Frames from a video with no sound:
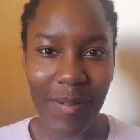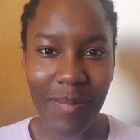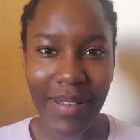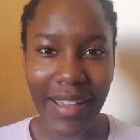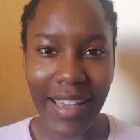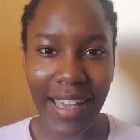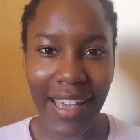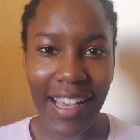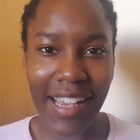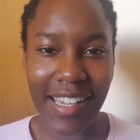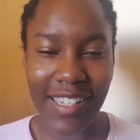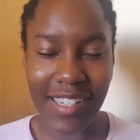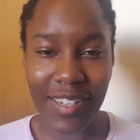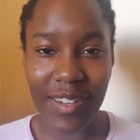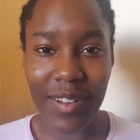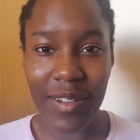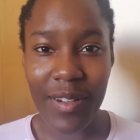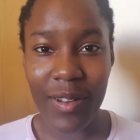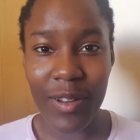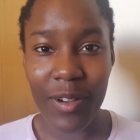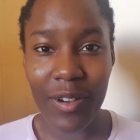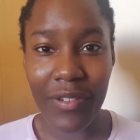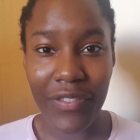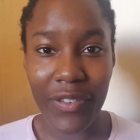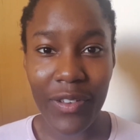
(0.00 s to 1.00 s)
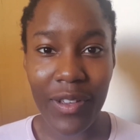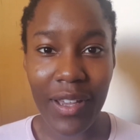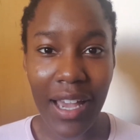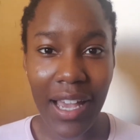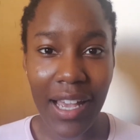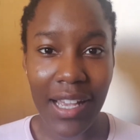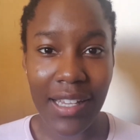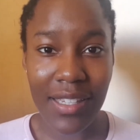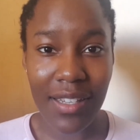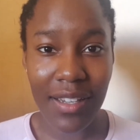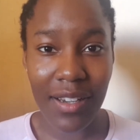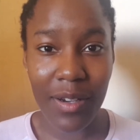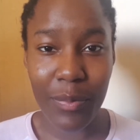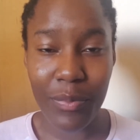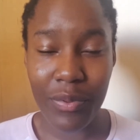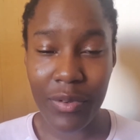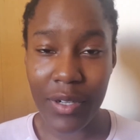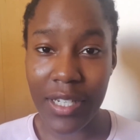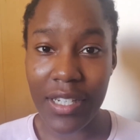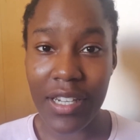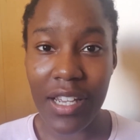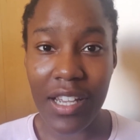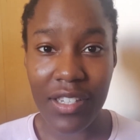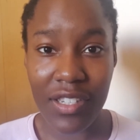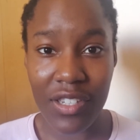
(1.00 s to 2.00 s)
it because I know a lot of you guys are
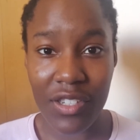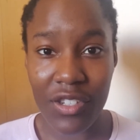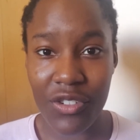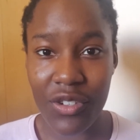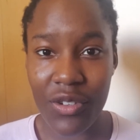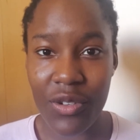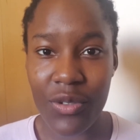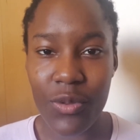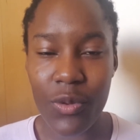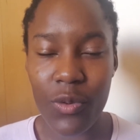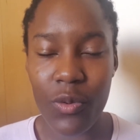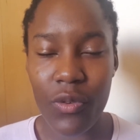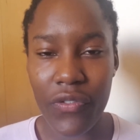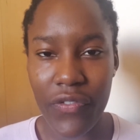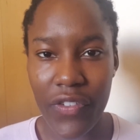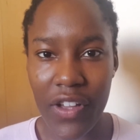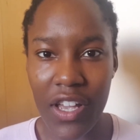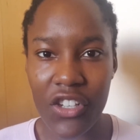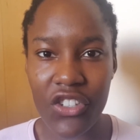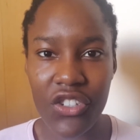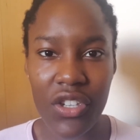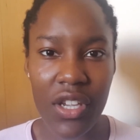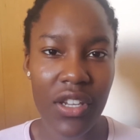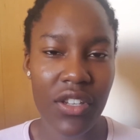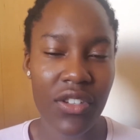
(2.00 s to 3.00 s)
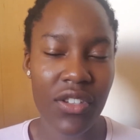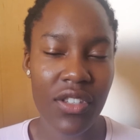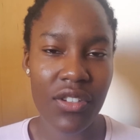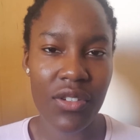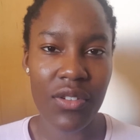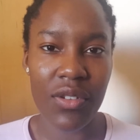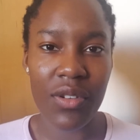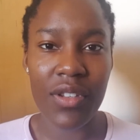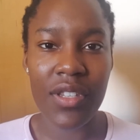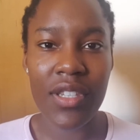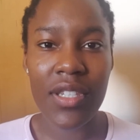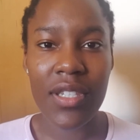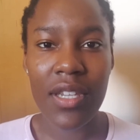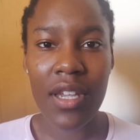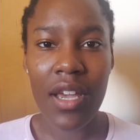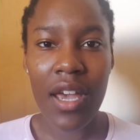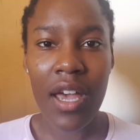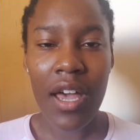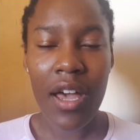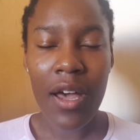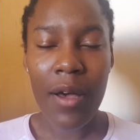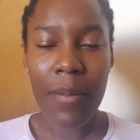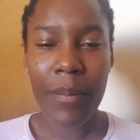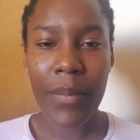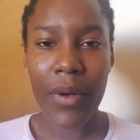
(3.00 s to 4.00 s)
pre-nursing students or first-year students.
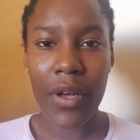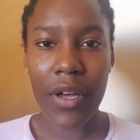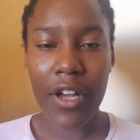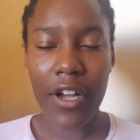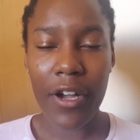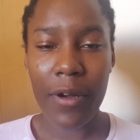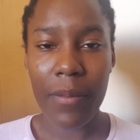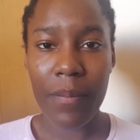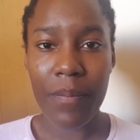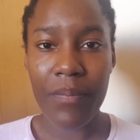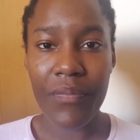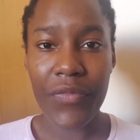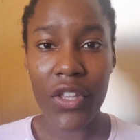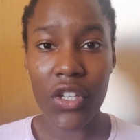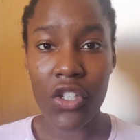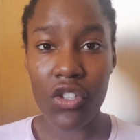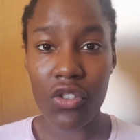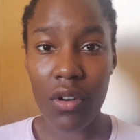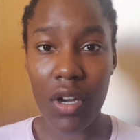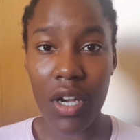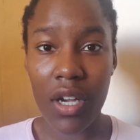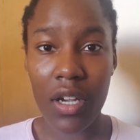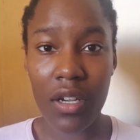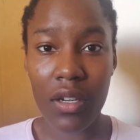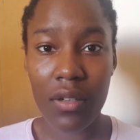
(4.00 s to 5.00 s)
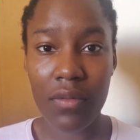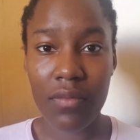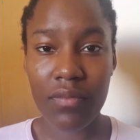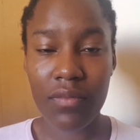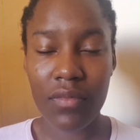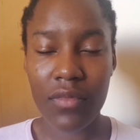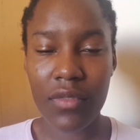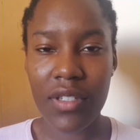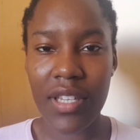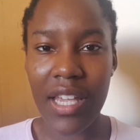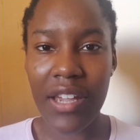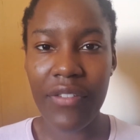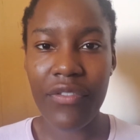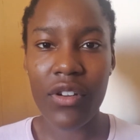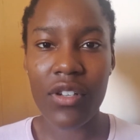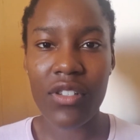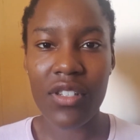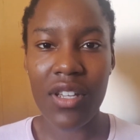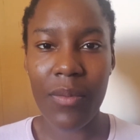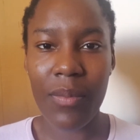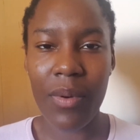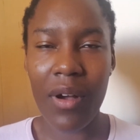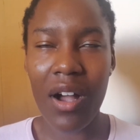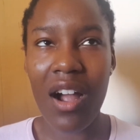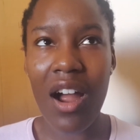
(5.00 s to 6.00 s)
But the drug, say for
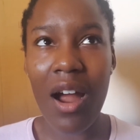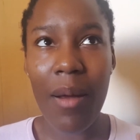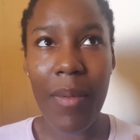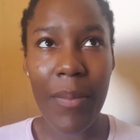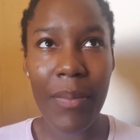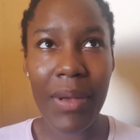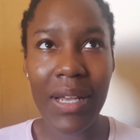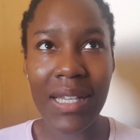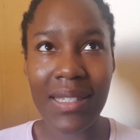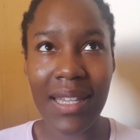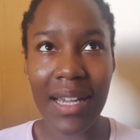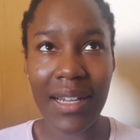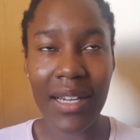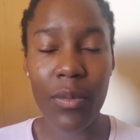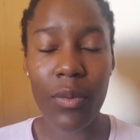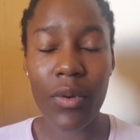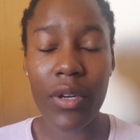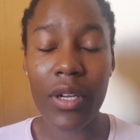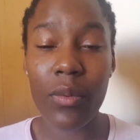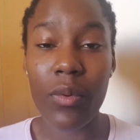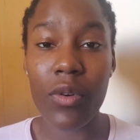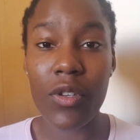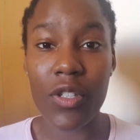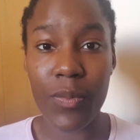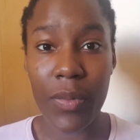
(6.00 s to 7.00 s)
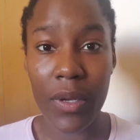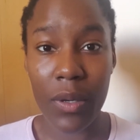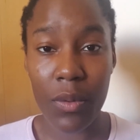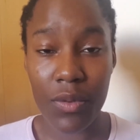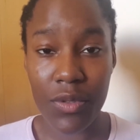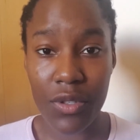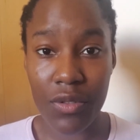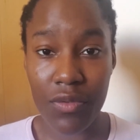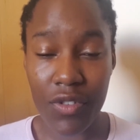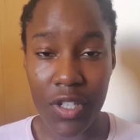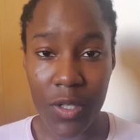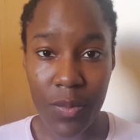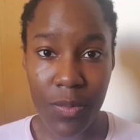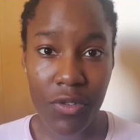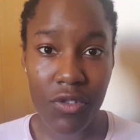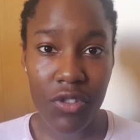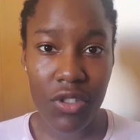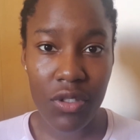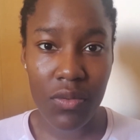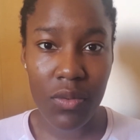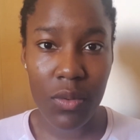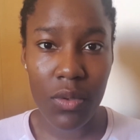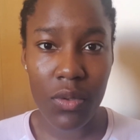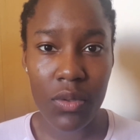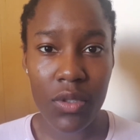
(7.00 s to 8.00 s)
example, I can't remember exactly what it was, but it was on
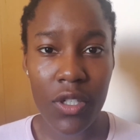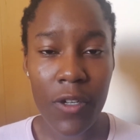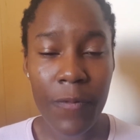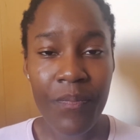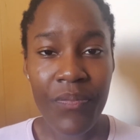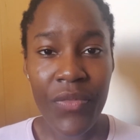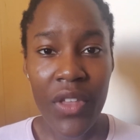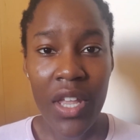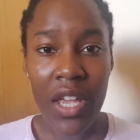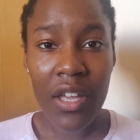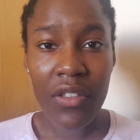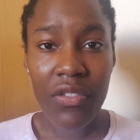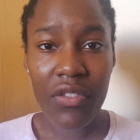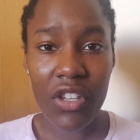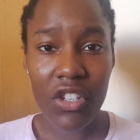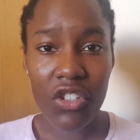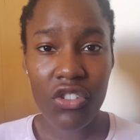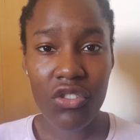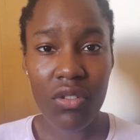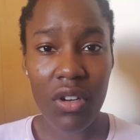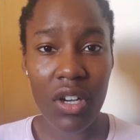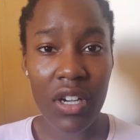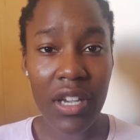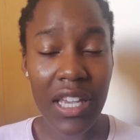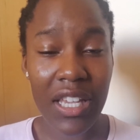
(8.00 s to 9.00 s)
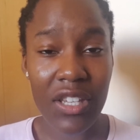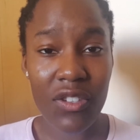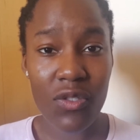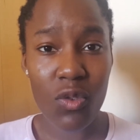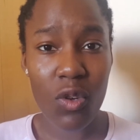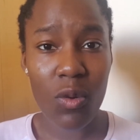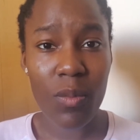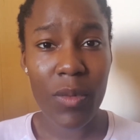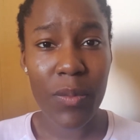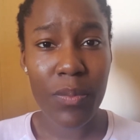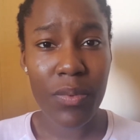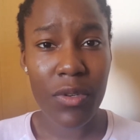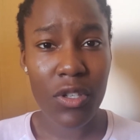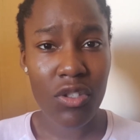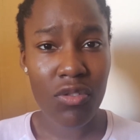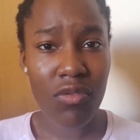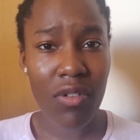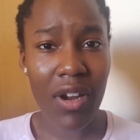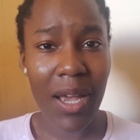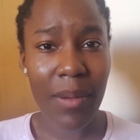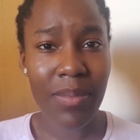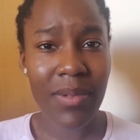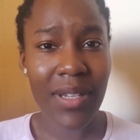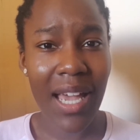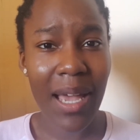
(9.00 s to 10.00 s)
respiratory ward. This drug is normally
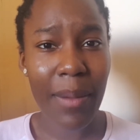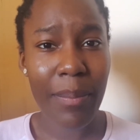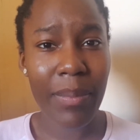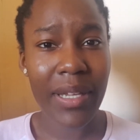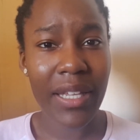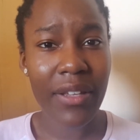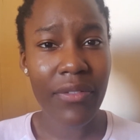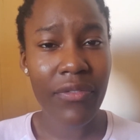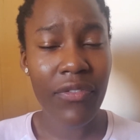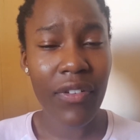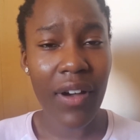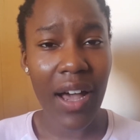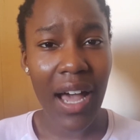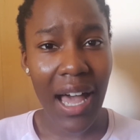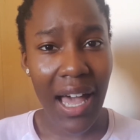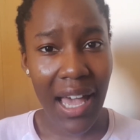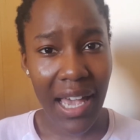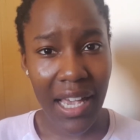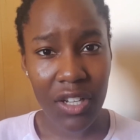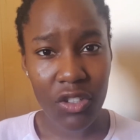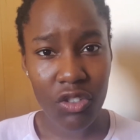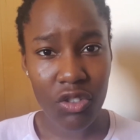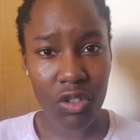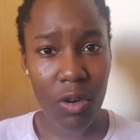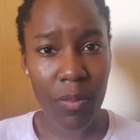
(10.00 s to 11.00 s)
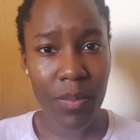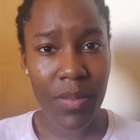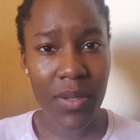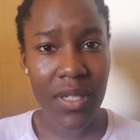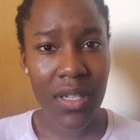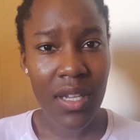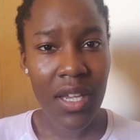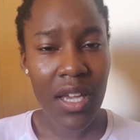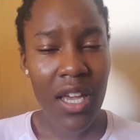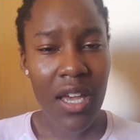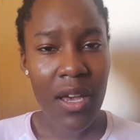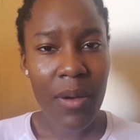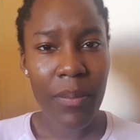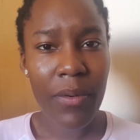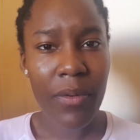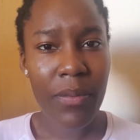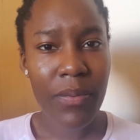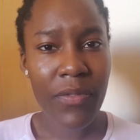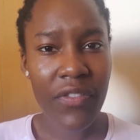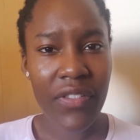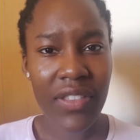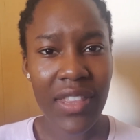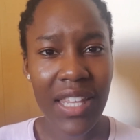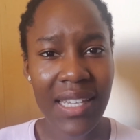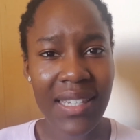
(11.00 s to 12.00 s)
prescribed, I believe, for eye drops.
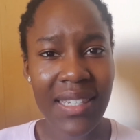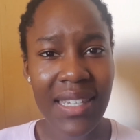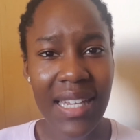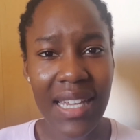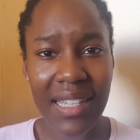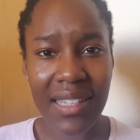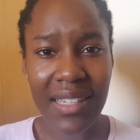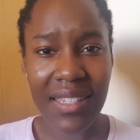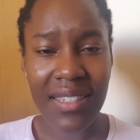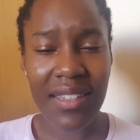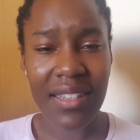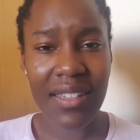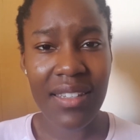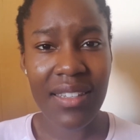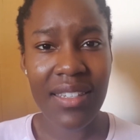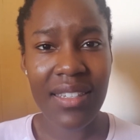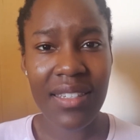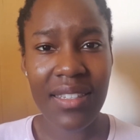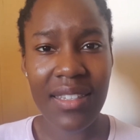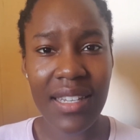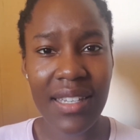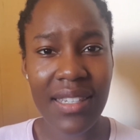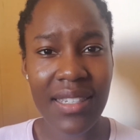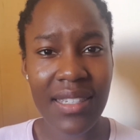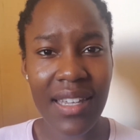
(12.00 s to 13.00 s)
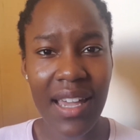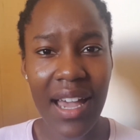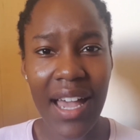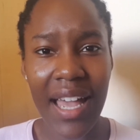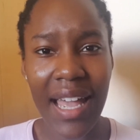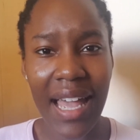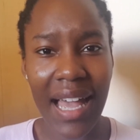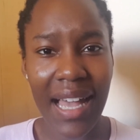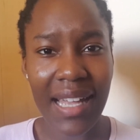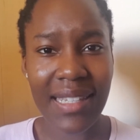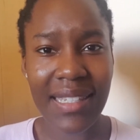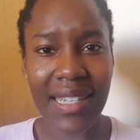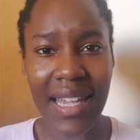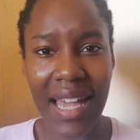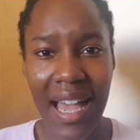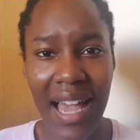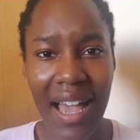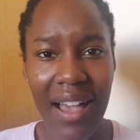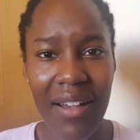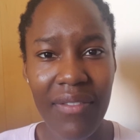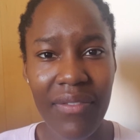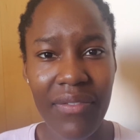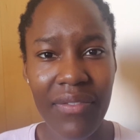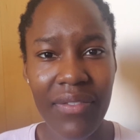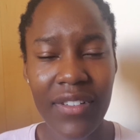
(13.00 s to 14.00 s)
But for this instance, this guy had to
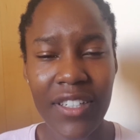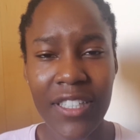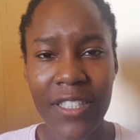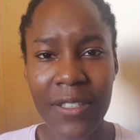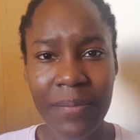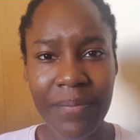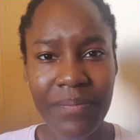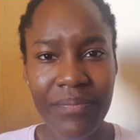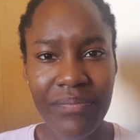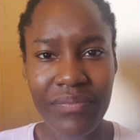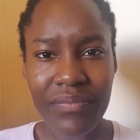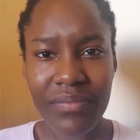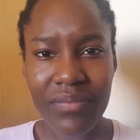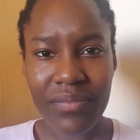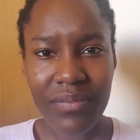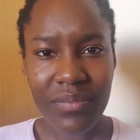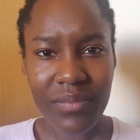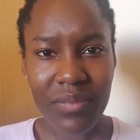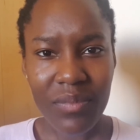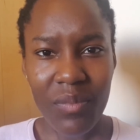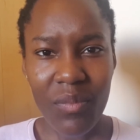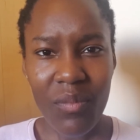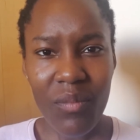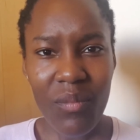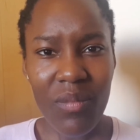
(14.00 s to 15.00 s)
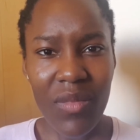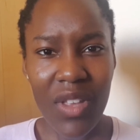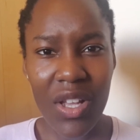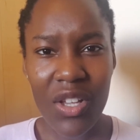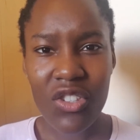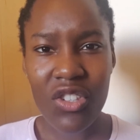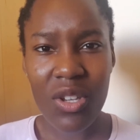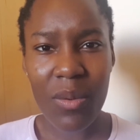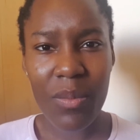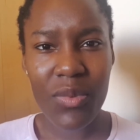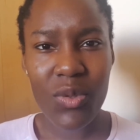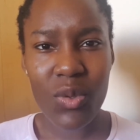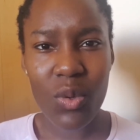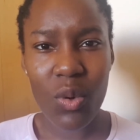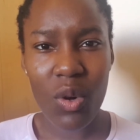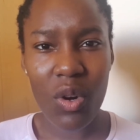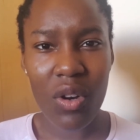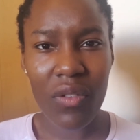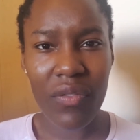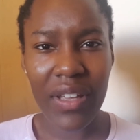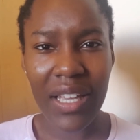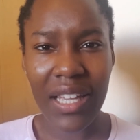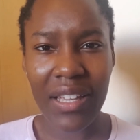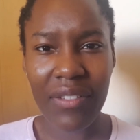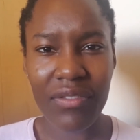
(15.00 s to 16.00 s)
have some
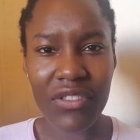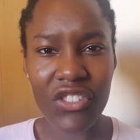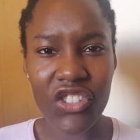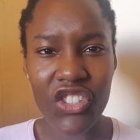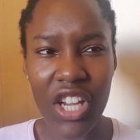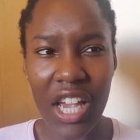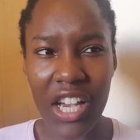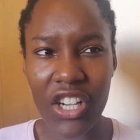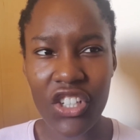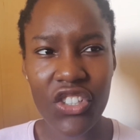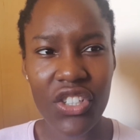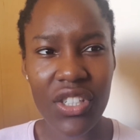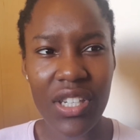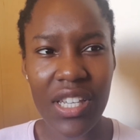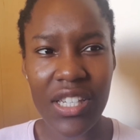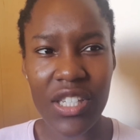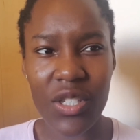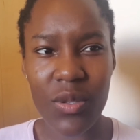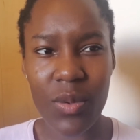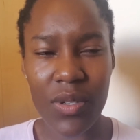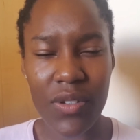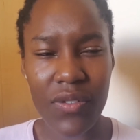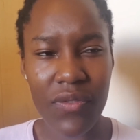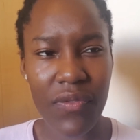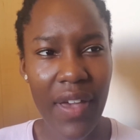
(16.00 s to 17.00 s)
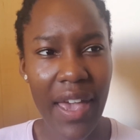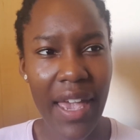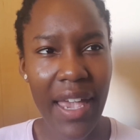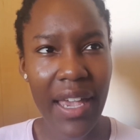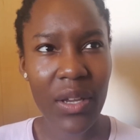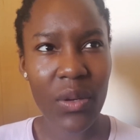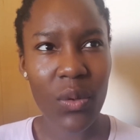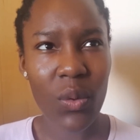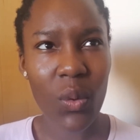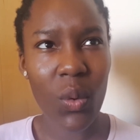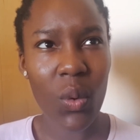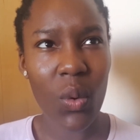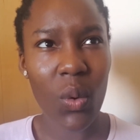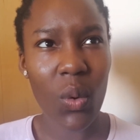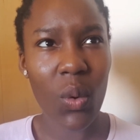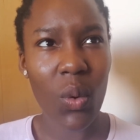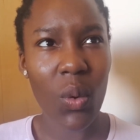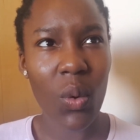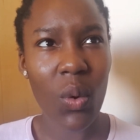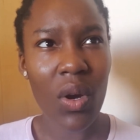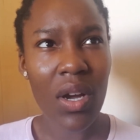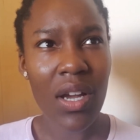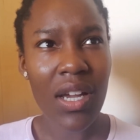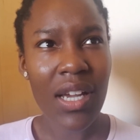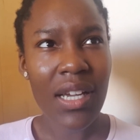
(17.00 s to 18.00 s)
sort of injection into his vein,
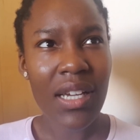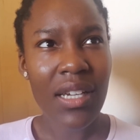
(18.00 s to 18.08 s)
or